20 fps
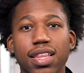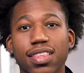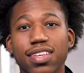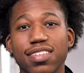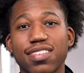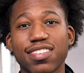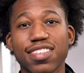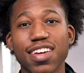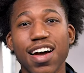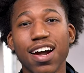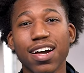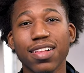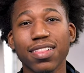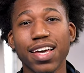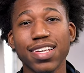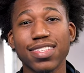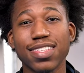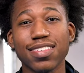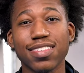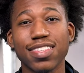The stock
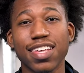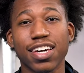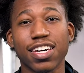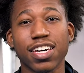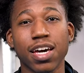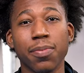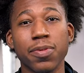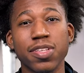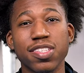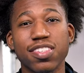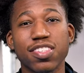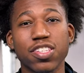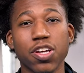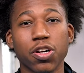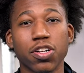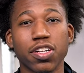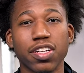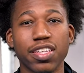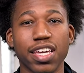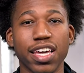laces that come
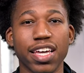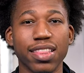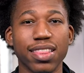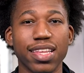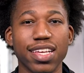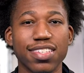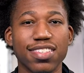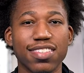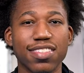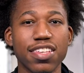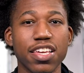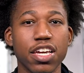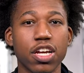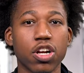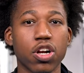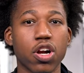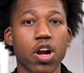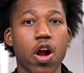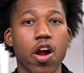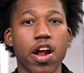inserted in this
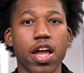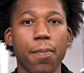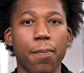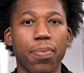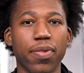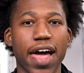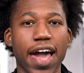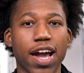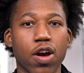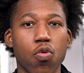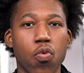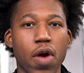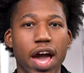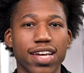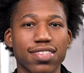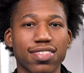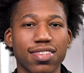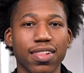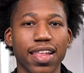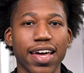sneaker are a black
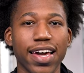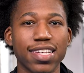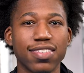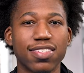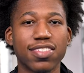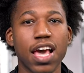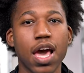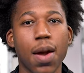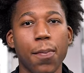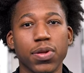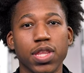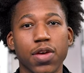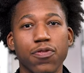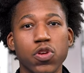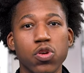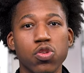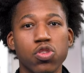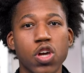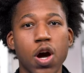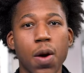wax lace, but
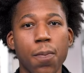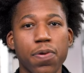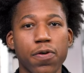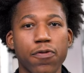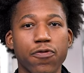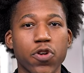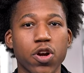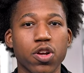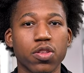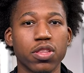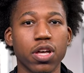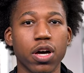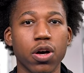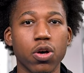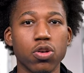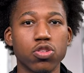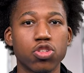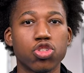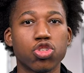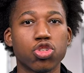if you don't prefer
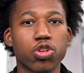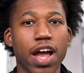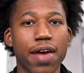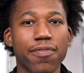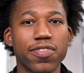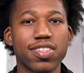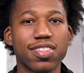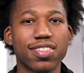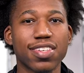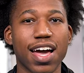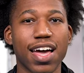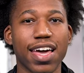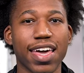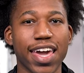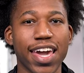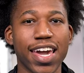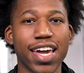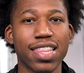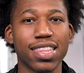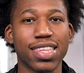those, Travis Scott
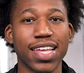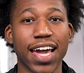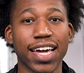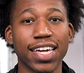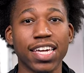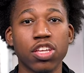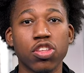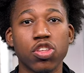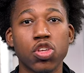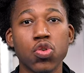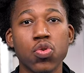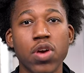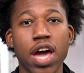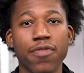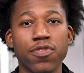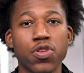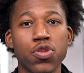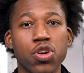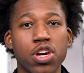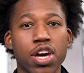and Nike do
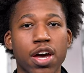have you